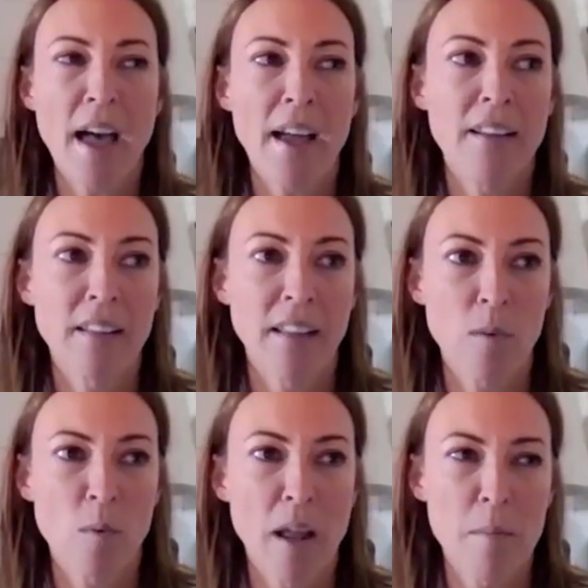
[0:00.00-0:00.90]
that
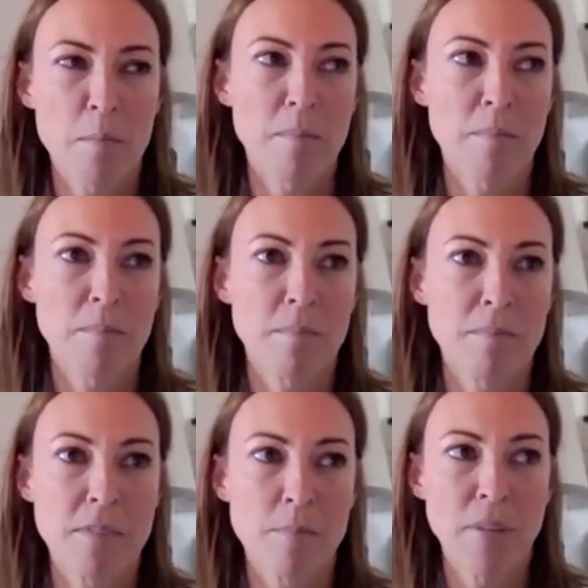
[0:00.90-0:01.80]
like when I
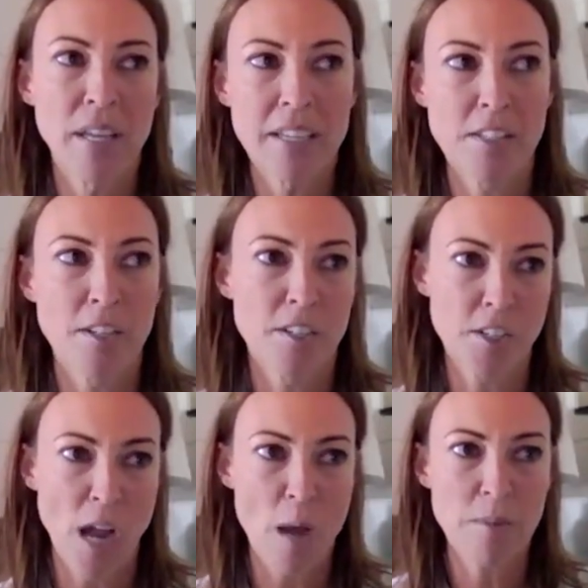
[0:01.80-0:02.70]
picked certain
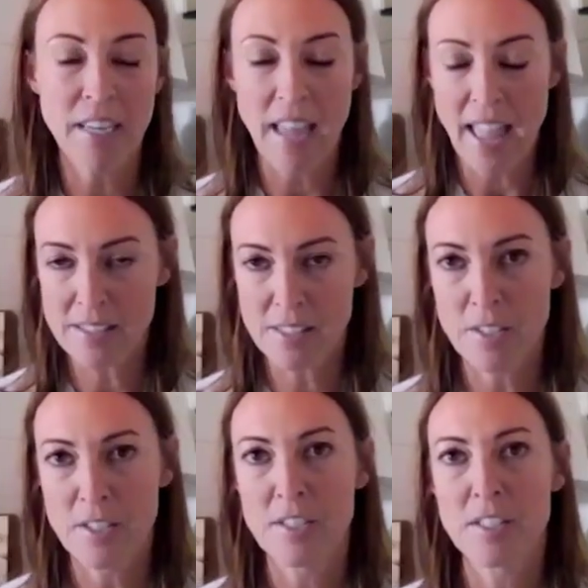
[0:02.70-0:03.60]
jobs, like as a
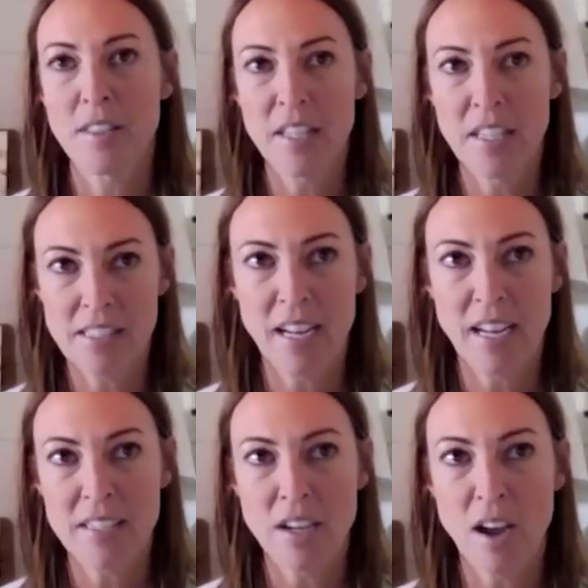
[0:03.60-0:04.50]
nurse and things that I
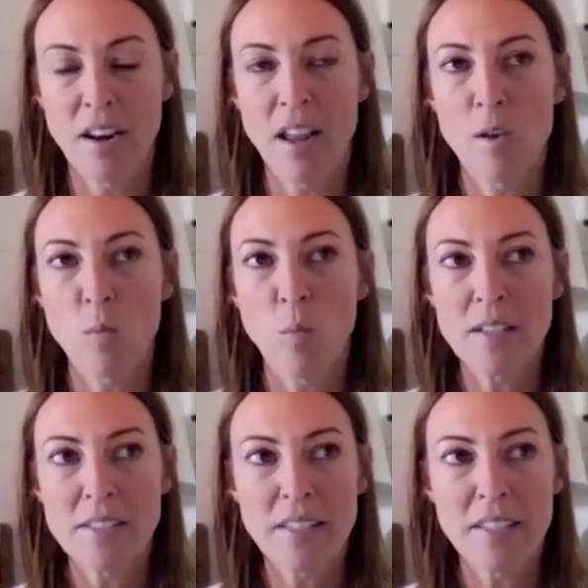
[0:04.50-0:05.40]
had done, it
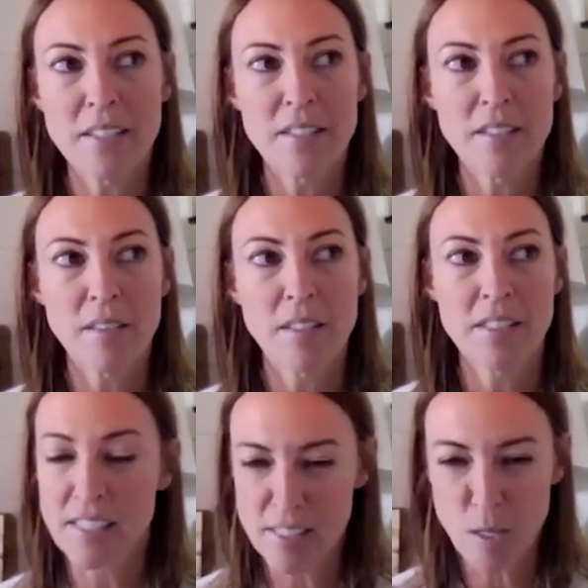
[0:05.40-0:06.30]
wasn't the
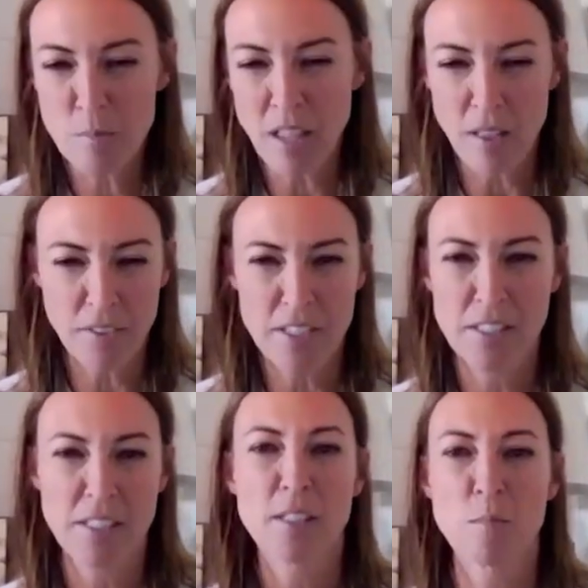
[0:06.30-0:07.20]
healthcare
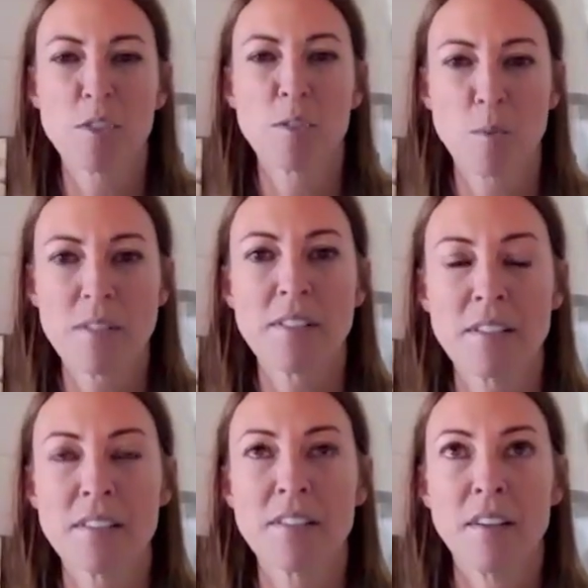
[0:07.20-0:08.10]
system just
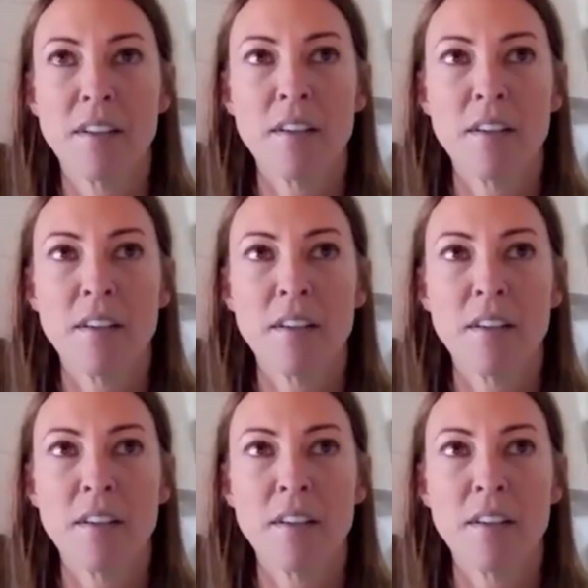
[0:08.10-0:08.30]
wasn't